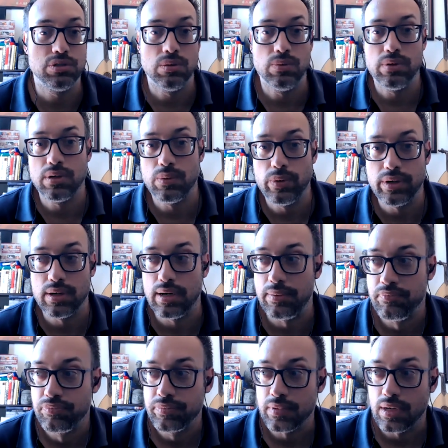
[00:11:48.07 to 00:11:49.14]
You don't want to wear
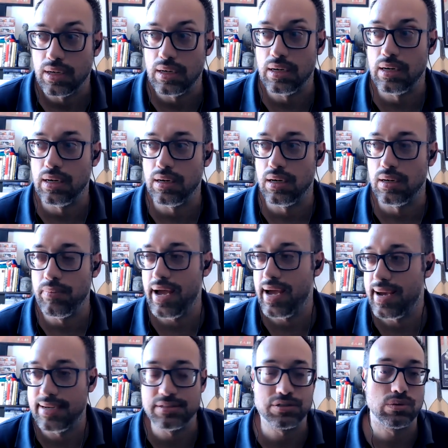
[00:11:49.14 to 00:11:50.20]
a uh, a
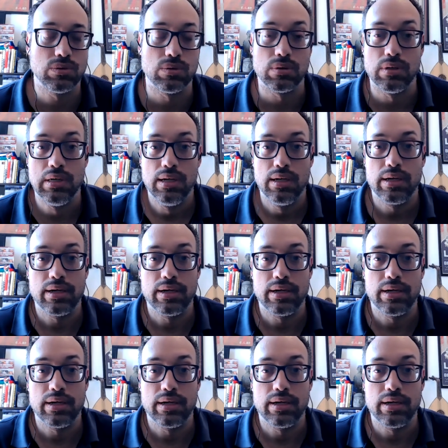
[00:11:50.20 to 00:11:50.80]
mask or